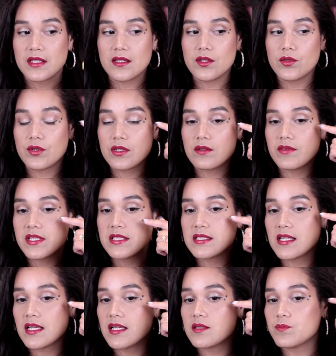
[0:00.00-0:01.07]
you can already
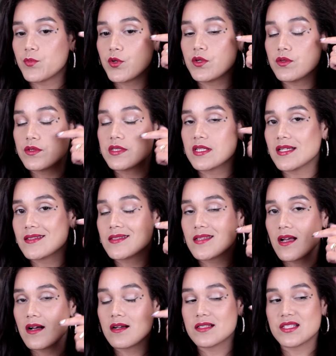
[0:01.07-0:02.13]
see it pulls, it
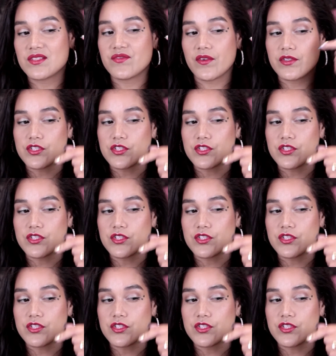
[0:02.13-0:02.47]
tugs, it's very